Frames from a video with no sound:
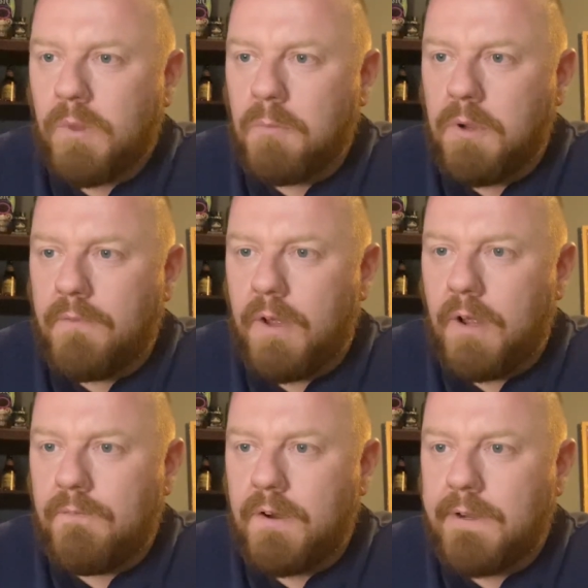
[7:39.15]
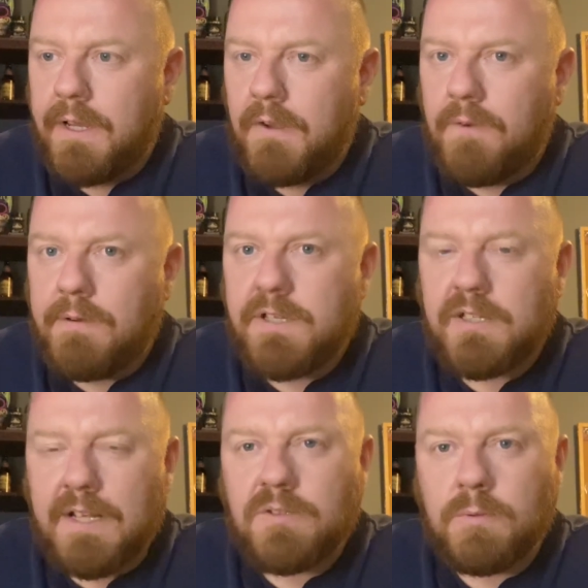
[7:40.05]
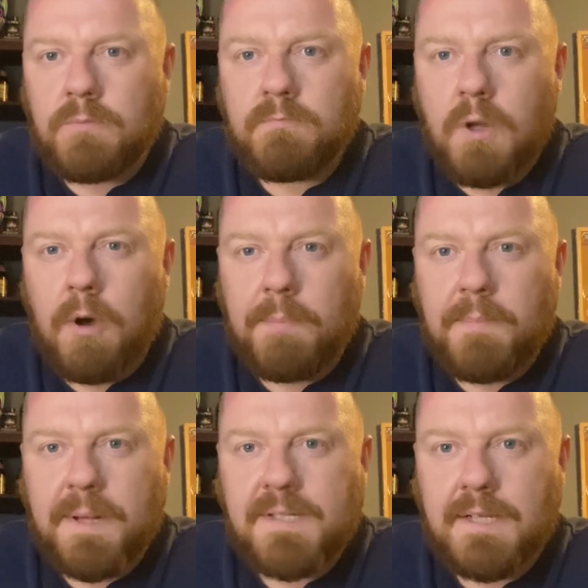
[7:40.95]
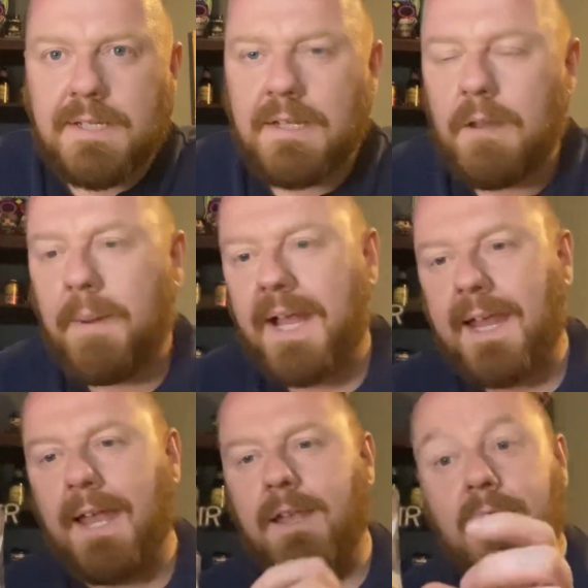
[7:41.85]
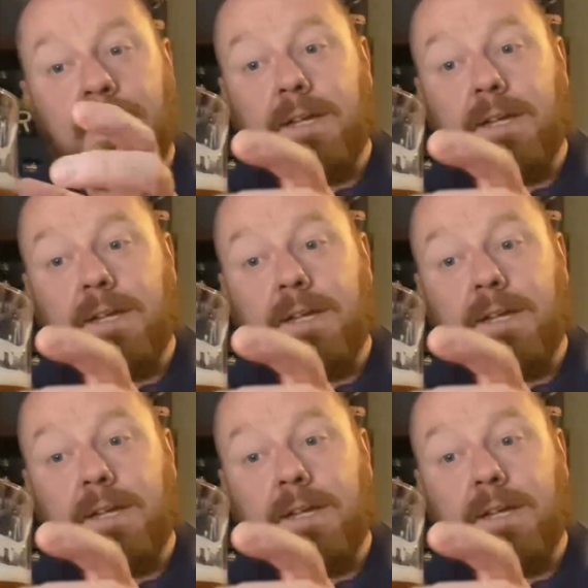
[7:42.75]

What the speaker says: with a very subtle hoppy bitterness at the back end.